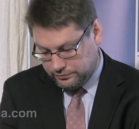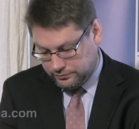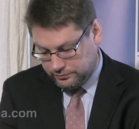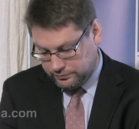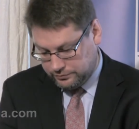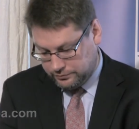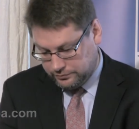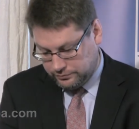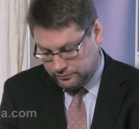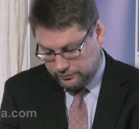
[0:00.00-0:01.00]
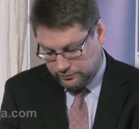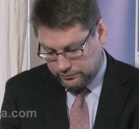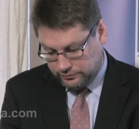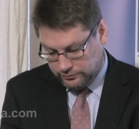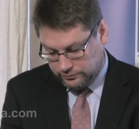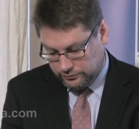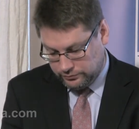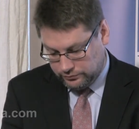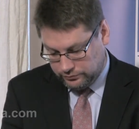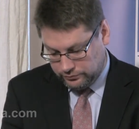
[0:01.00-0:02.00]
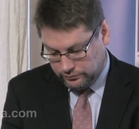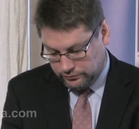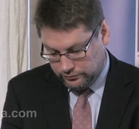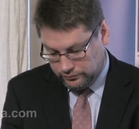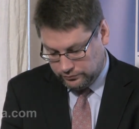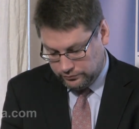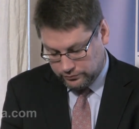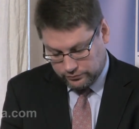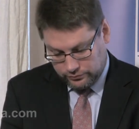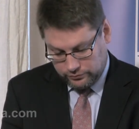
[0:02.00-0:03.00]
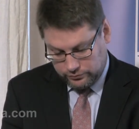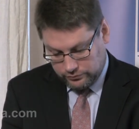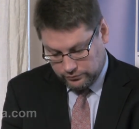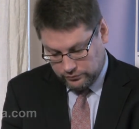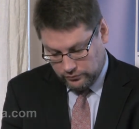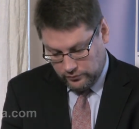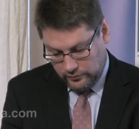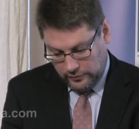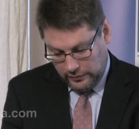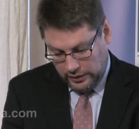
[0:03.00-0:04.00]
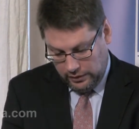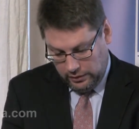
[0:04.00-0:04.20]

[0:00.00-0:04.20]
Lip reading: No one is speaking in this clip.